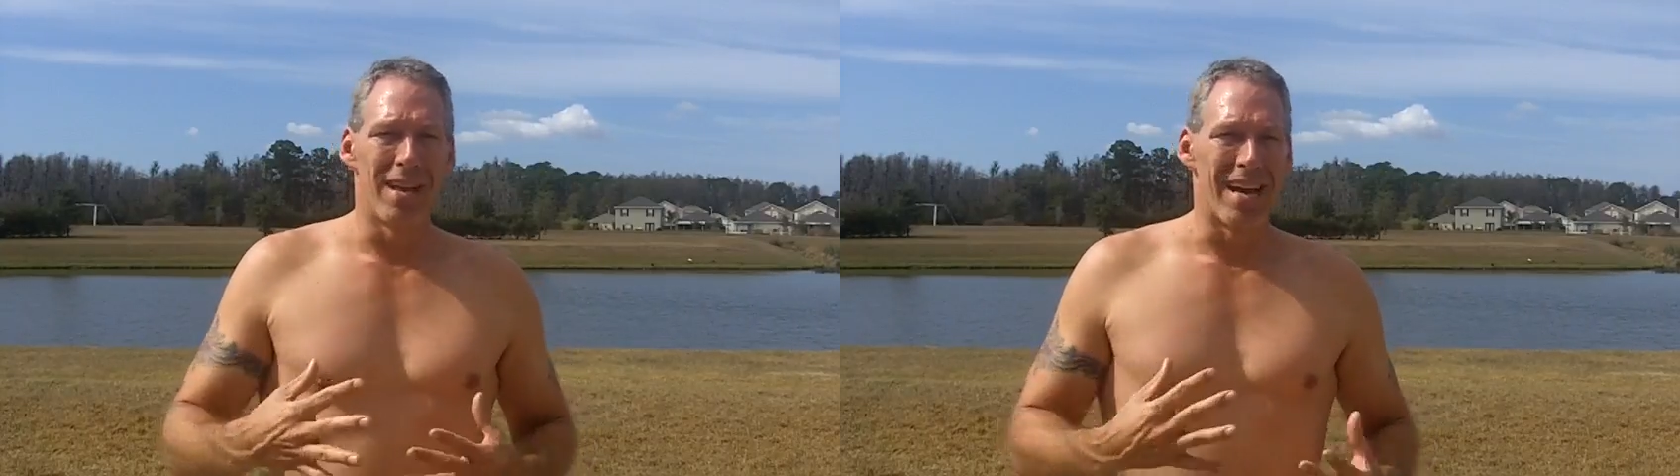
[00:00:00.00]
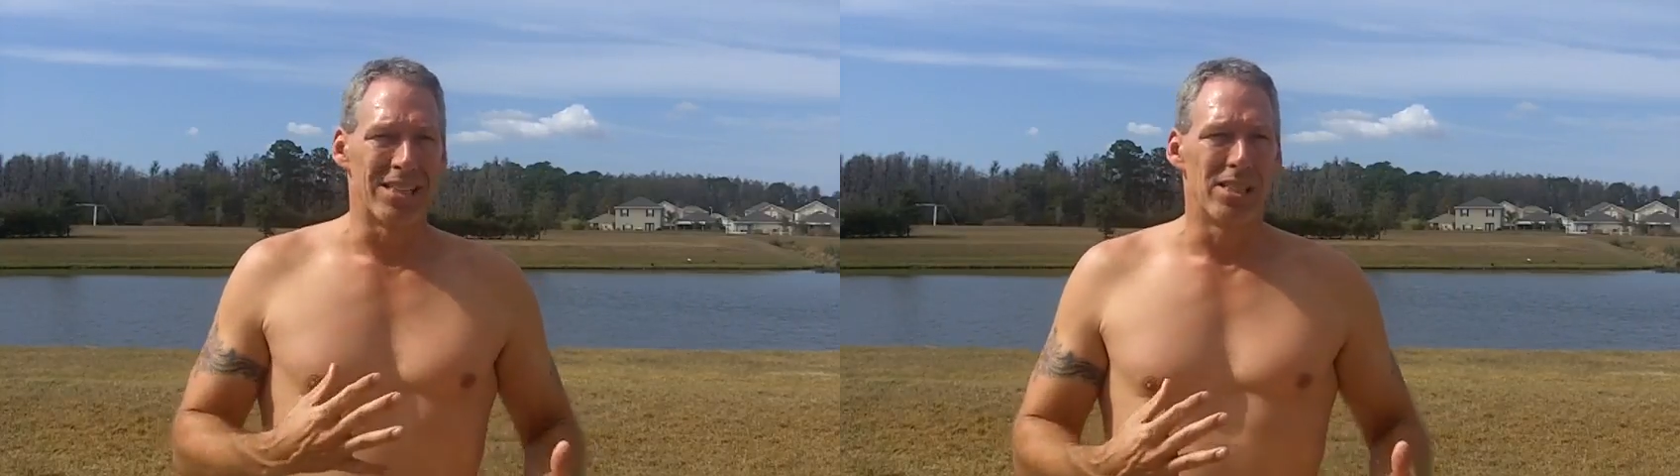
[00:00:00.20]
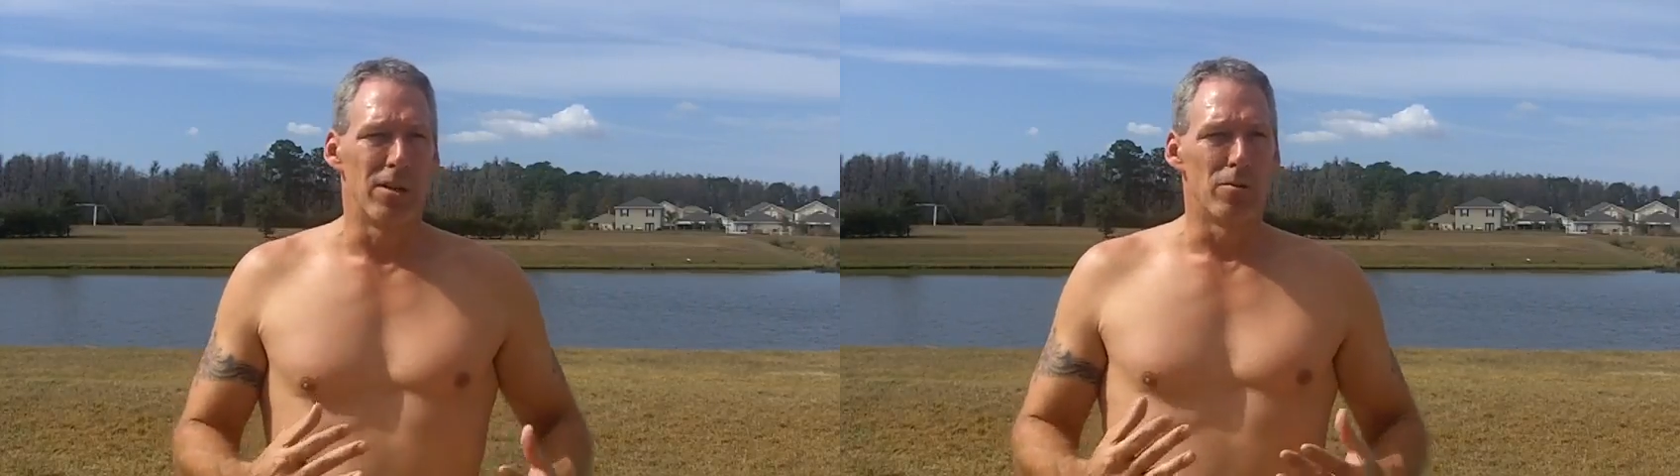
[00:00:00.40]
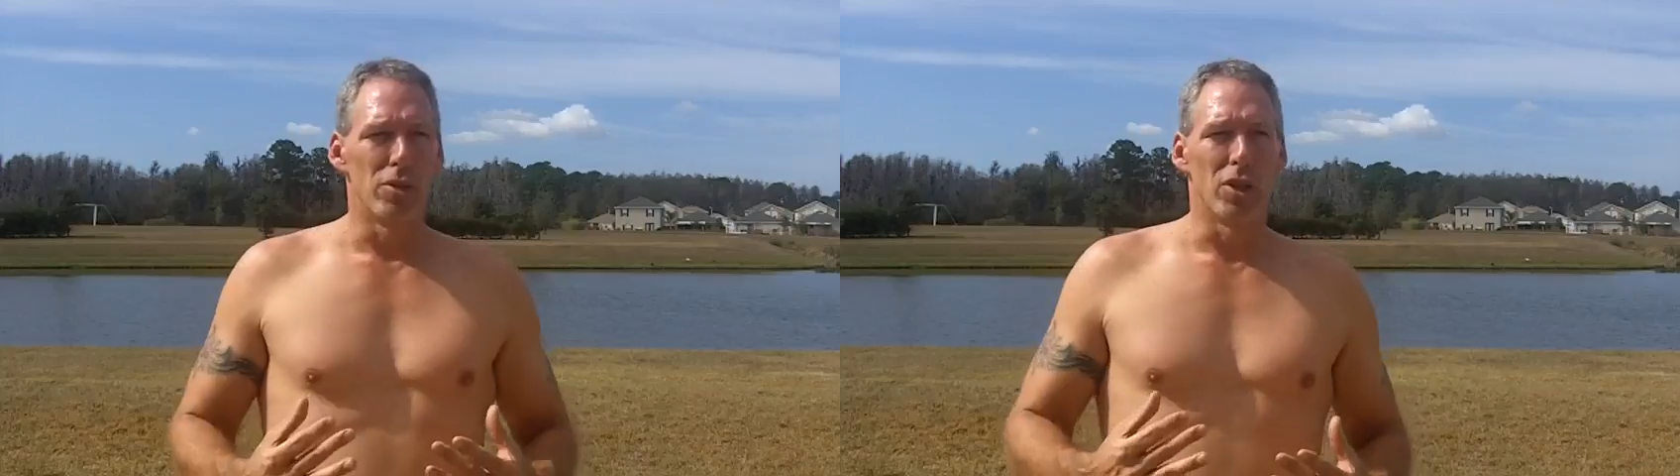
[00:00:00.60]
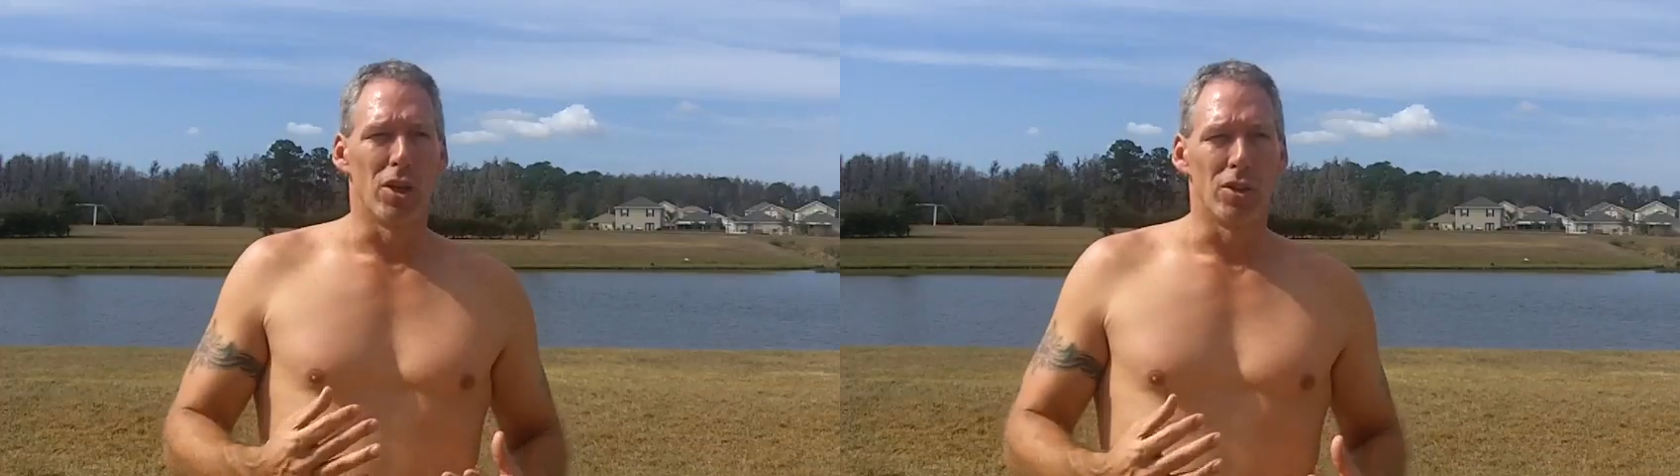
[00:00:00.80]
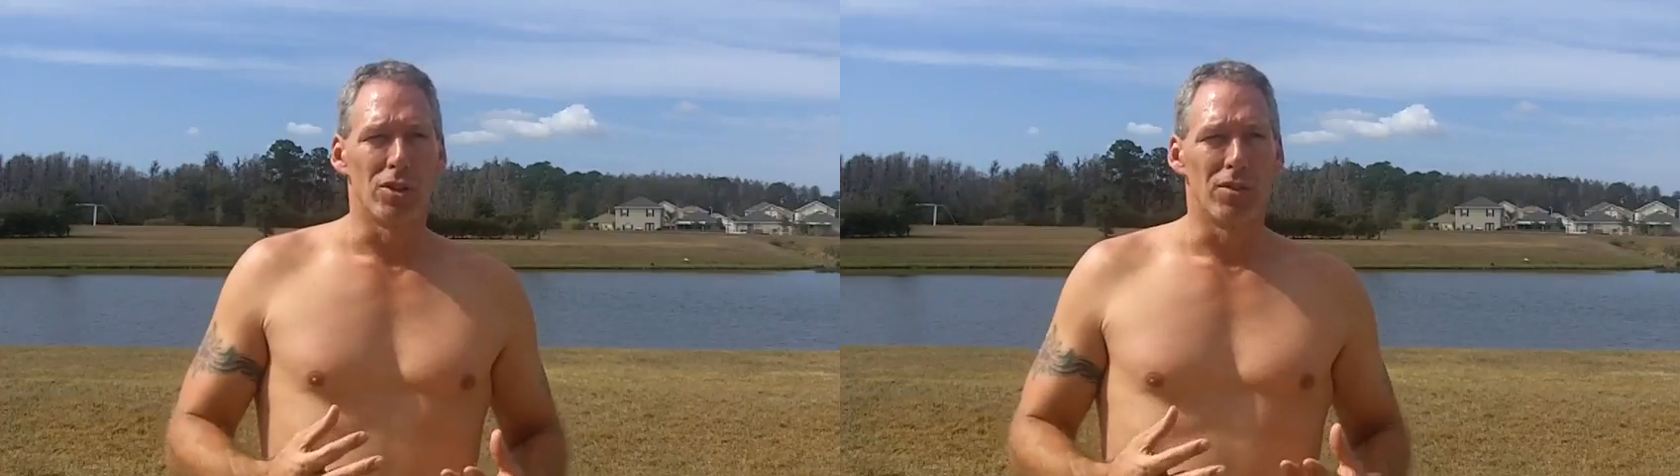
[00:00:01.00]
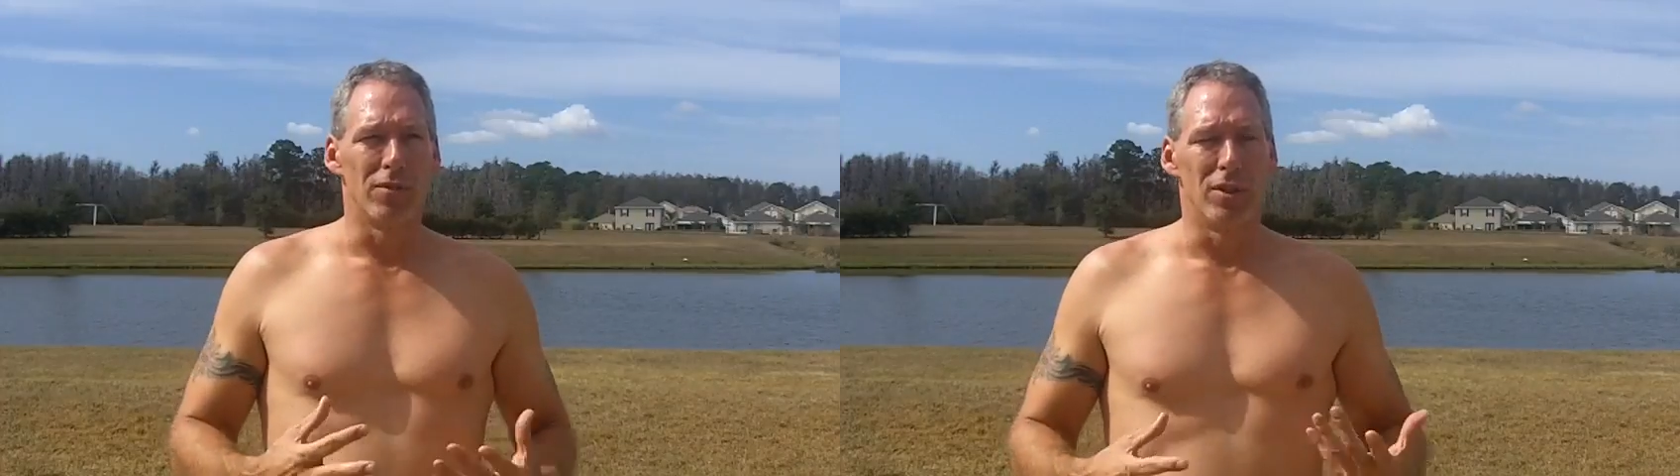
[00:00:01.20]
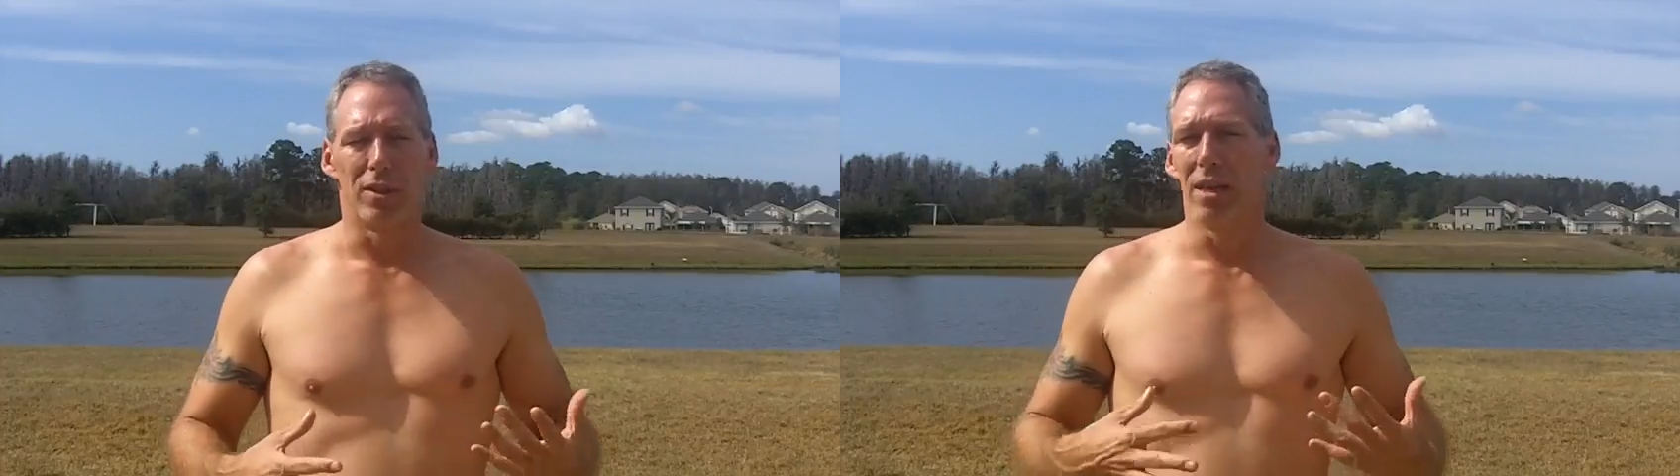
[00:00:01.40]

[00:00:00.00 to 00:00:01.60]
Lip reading: not see results if you